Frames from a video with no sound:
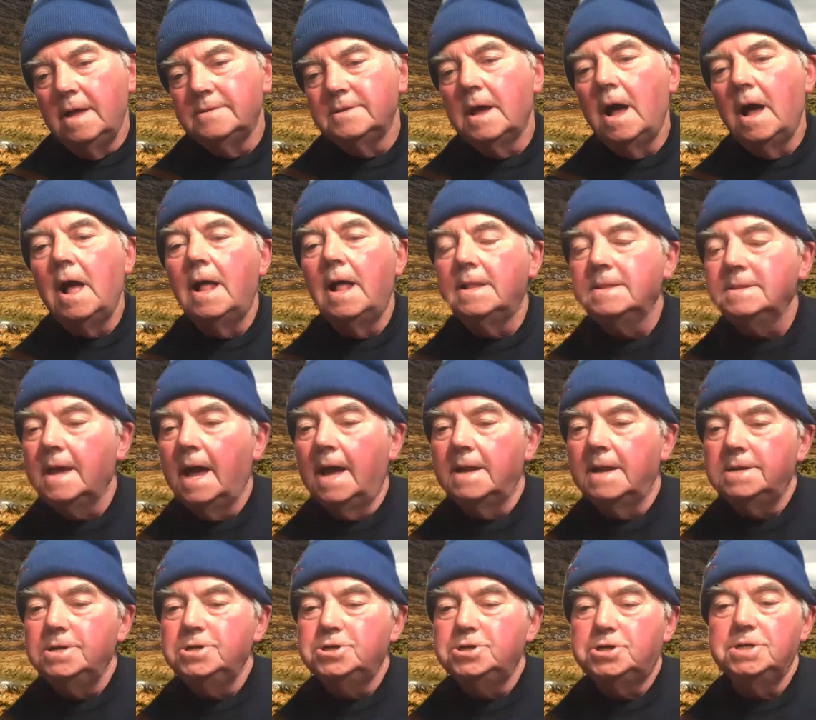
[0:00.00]
all
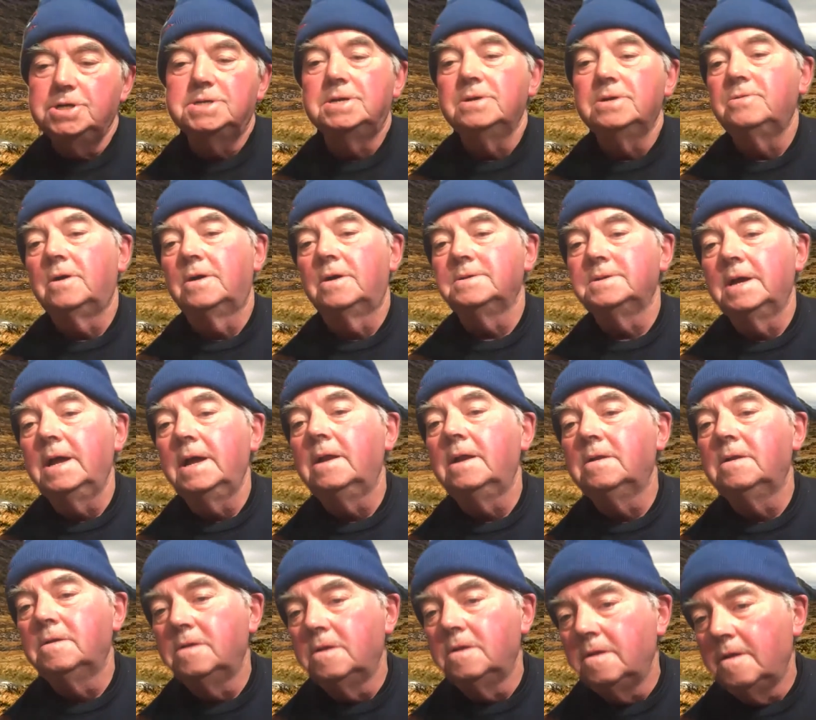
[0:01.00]
that and she said oh they're
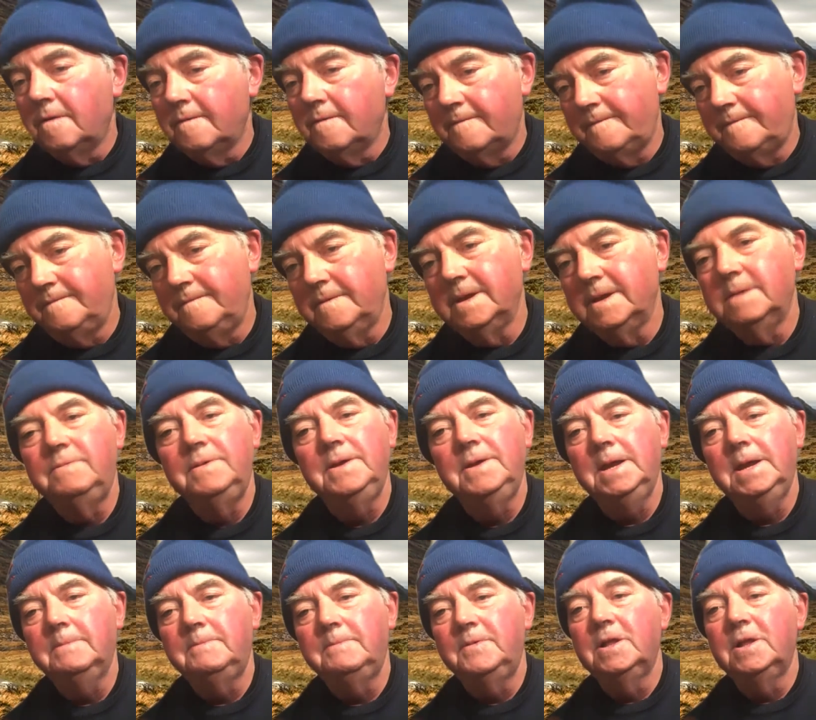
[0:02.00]
lovely
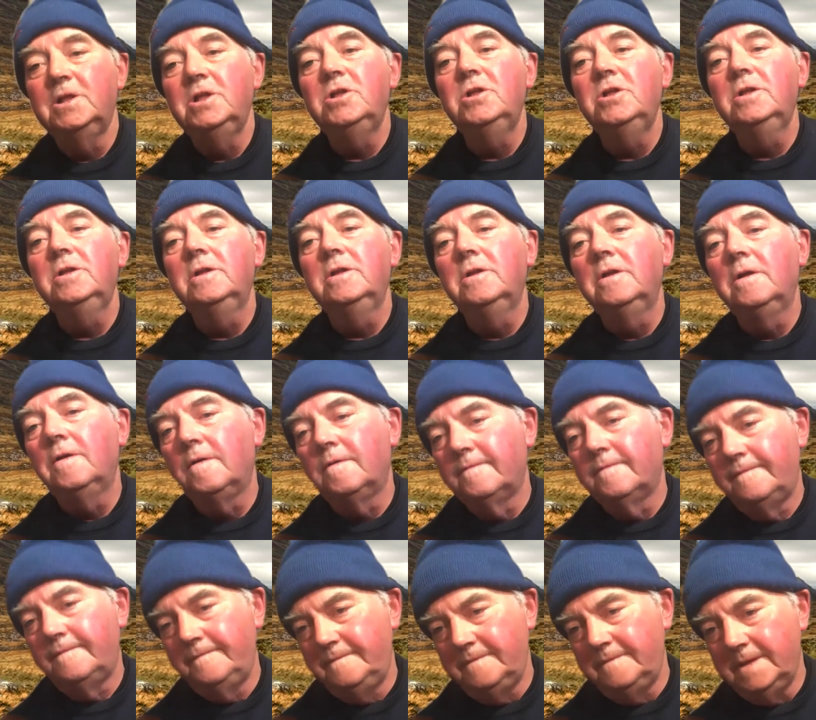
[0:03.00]
people
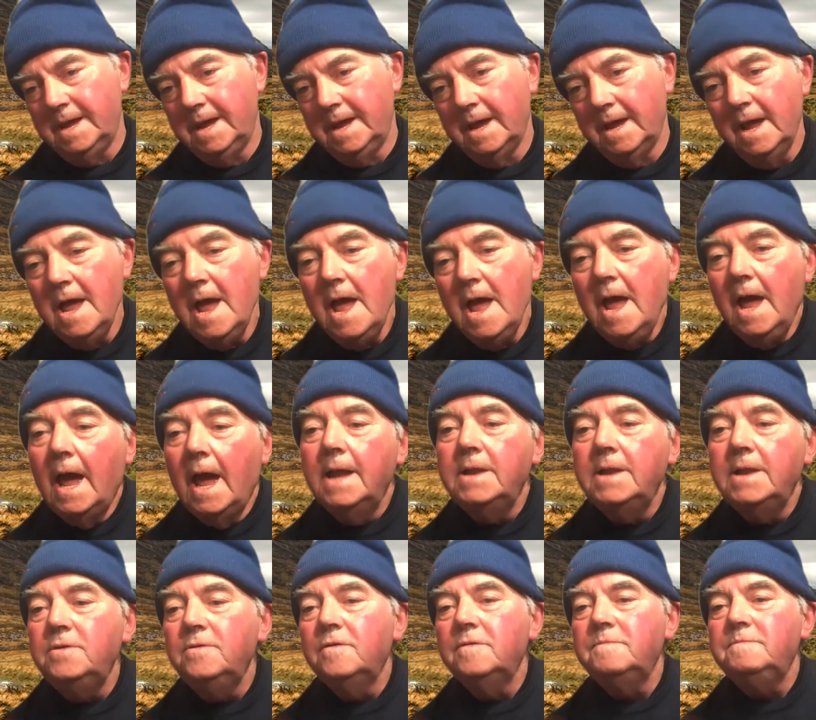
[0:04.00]
lovely
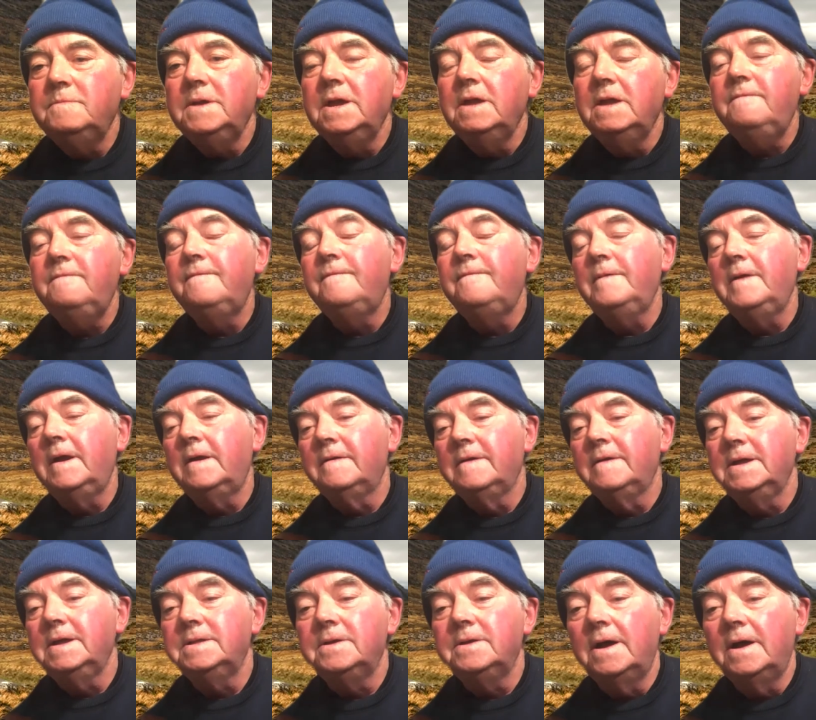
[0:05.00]
and you would meet
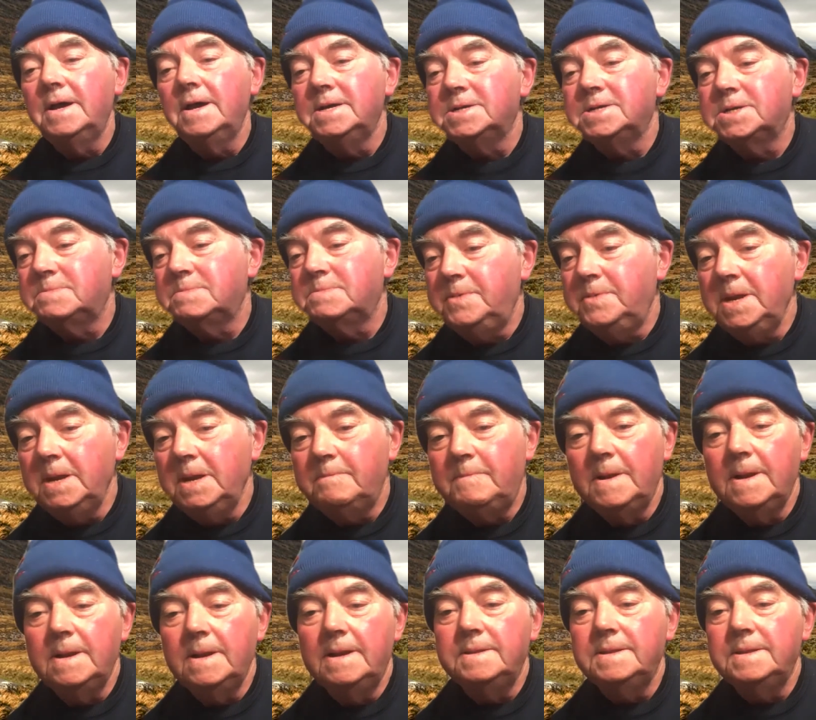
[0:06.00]
very nice
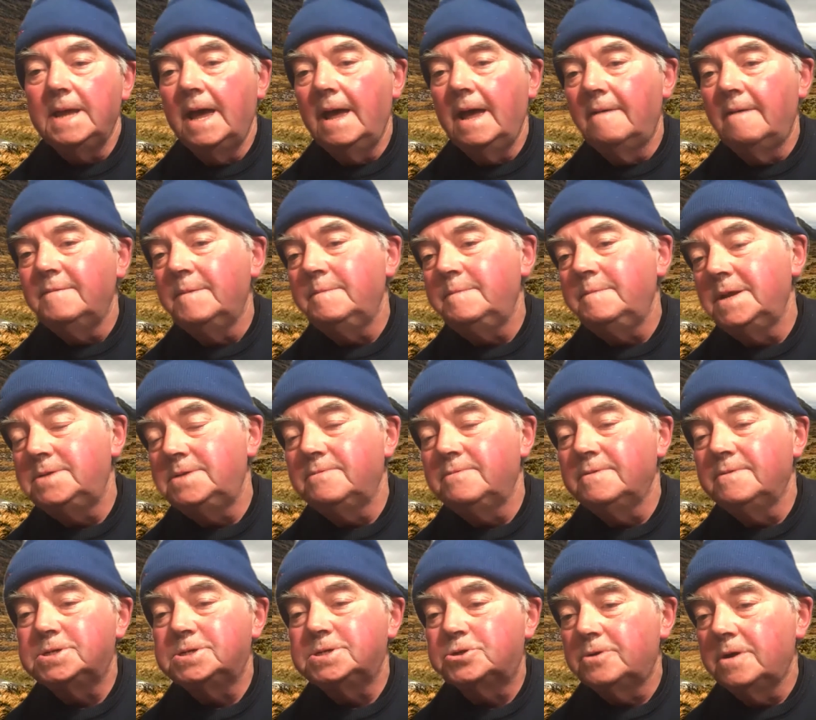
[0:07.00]
people and they have a bit of
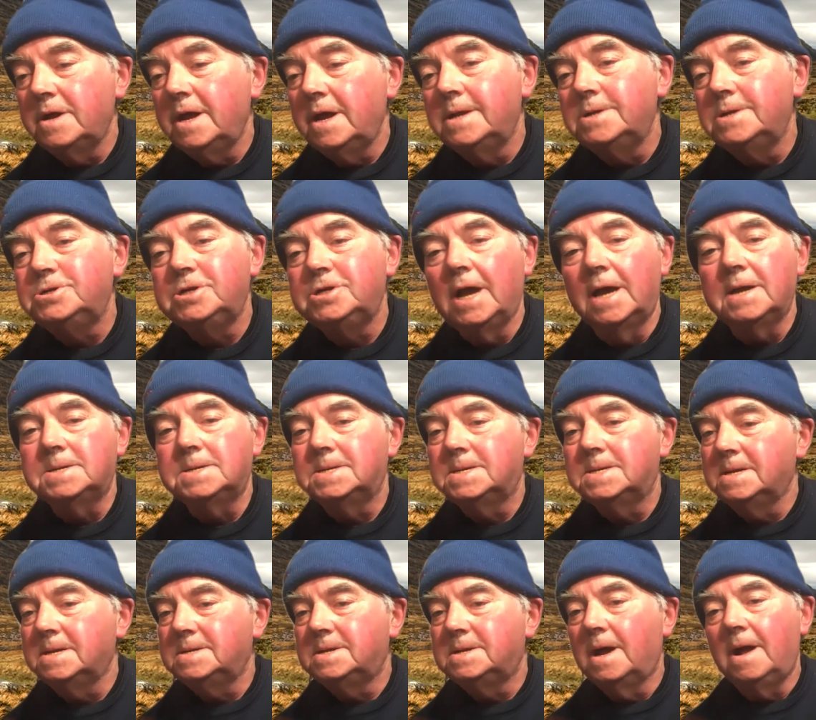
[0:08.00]
a strange
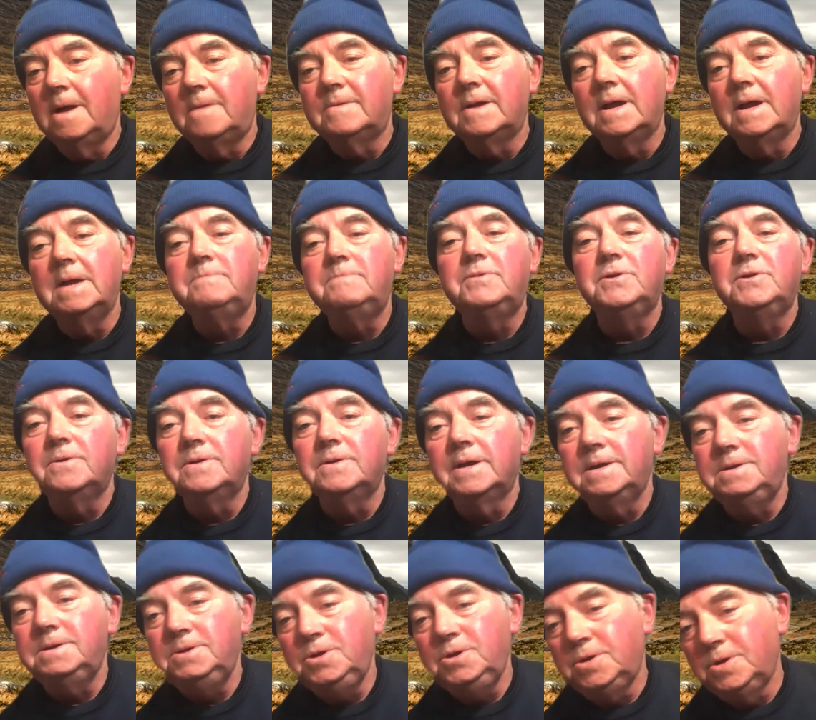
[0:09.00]
accent all right but you
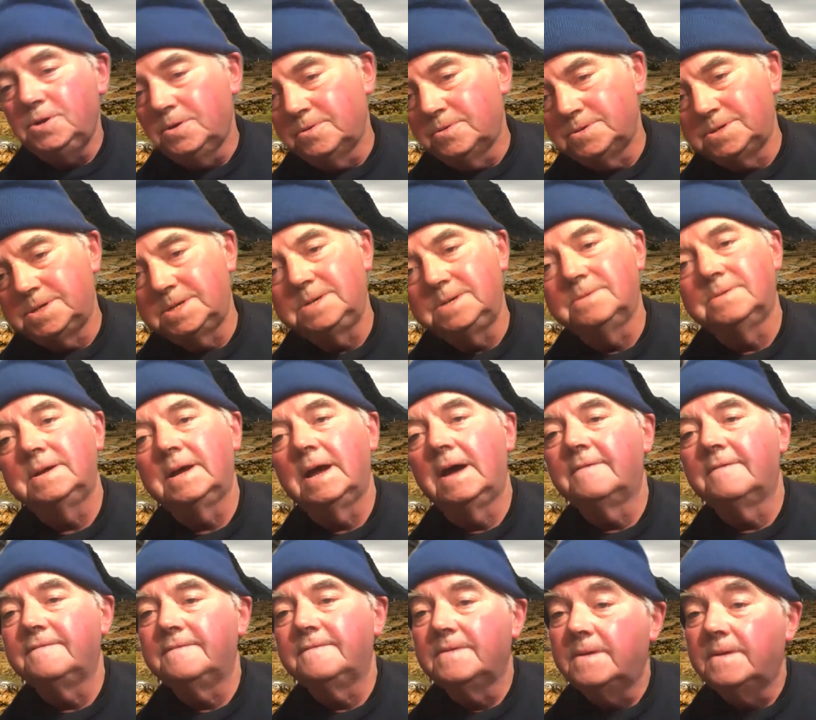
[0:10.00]
get used to it
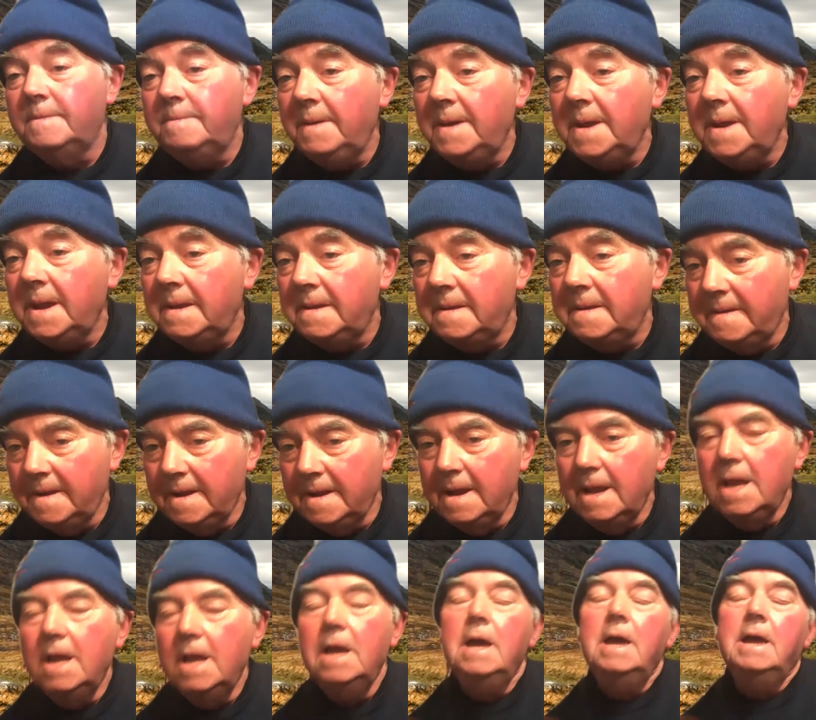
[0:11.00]
after a bit
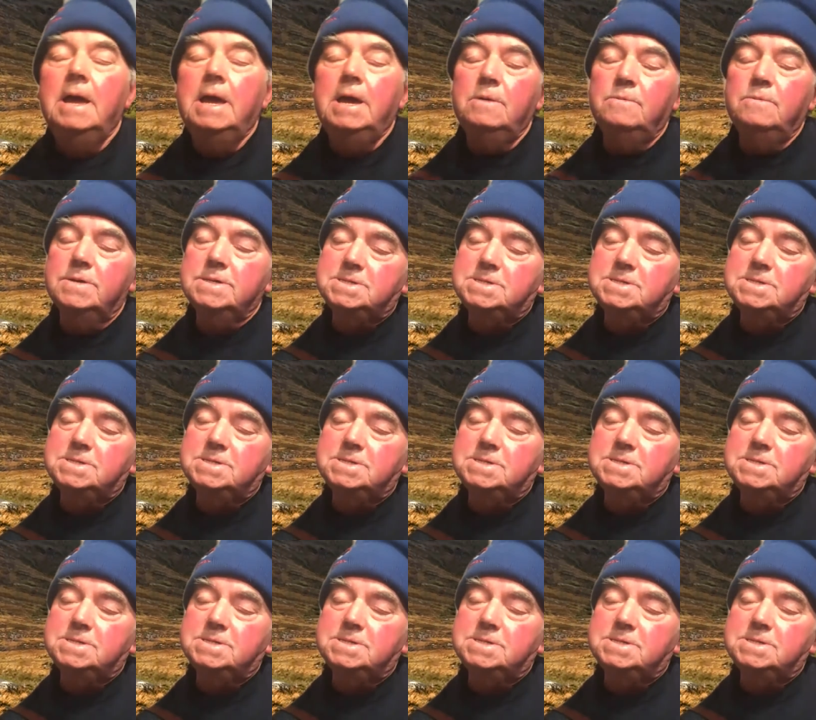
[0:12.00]
he was